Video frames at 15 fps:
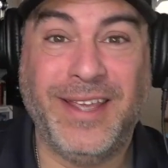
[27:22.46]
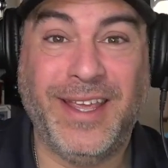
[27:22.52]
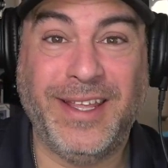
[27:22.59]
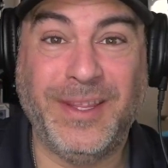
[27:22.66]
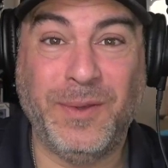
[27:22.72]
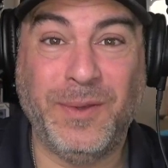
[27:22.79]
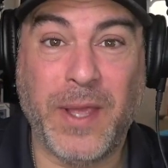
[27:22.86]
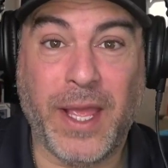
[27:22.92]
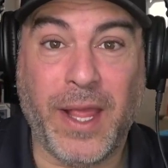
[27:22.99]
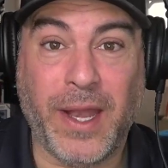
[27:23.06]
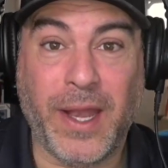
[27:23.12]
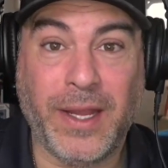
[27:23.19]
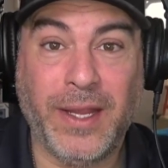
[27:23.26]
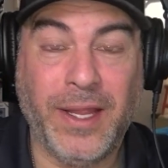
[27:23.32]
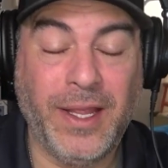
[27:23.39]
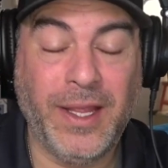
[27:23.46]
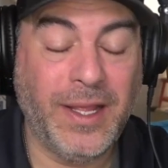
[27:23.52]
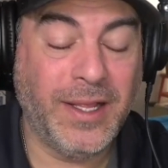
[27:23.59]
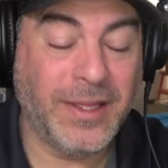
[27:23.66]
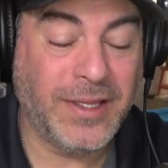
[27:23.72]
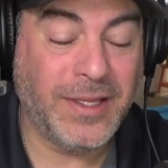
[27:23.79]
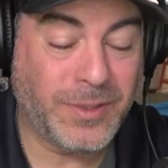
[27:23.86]
in the beginning,
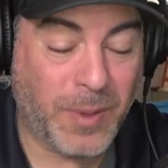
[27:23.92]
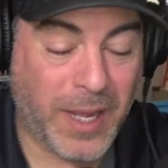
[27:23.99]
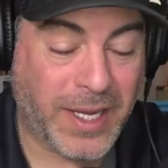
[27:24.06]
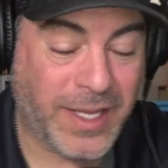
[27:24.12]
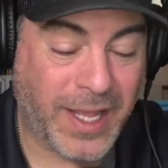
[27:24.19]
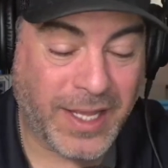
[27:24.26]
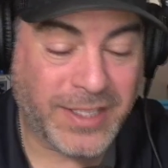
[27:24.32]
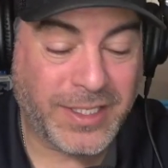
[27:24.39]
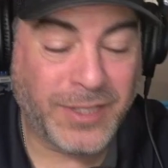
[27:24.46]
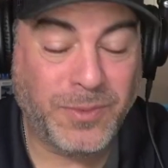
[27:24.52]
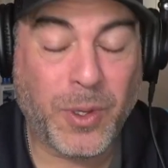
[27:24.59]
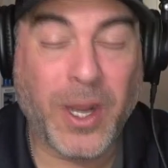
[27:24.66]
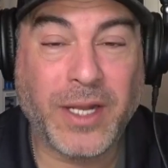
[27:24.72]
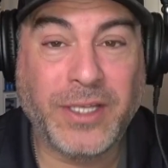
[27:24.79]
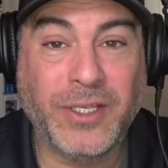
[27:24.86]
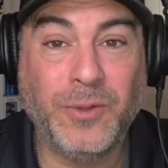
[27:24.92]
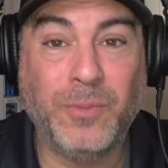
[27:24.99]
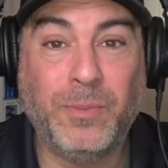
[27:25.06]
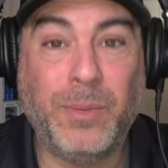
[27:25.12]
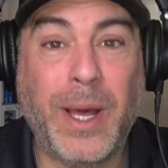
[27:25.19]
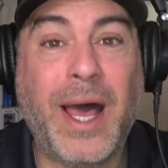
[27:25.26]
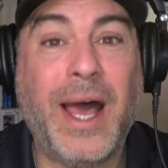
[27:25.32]
this podcast is brought to you
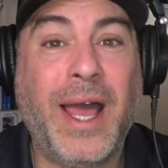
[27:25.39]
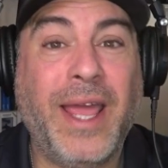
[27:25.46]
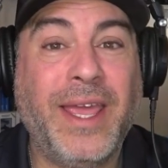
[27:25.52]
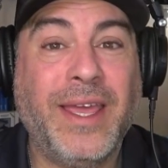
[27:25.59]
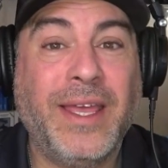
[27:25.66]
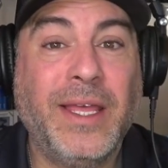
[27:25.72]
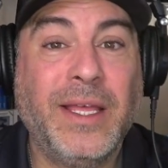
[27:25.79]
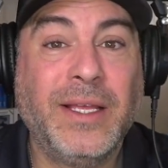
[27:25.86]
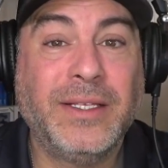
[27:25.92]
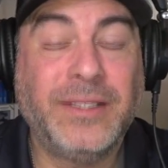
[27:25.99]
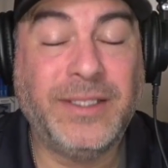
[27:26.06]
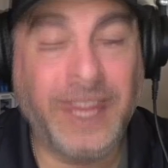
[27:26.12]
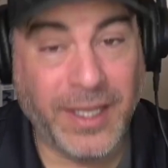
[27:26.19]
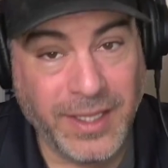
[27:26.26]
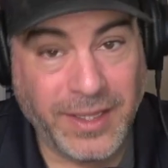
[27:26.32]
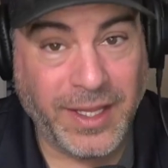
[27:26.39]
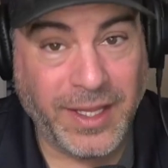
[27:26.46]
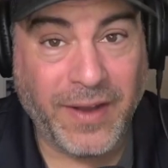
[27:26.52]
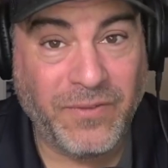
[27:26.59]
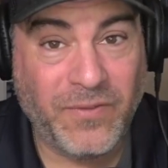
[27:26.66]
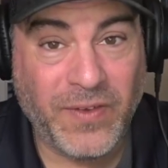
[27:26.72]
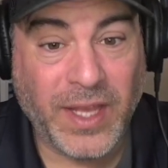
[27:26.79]
by Sea and
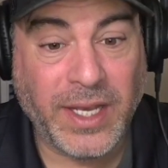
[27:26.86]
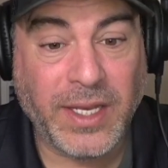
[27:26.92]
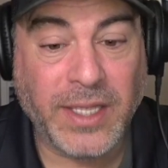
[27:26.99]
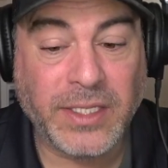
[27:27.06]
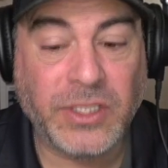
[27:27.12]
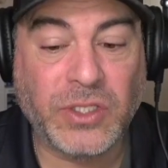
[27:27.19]
Land Fitness.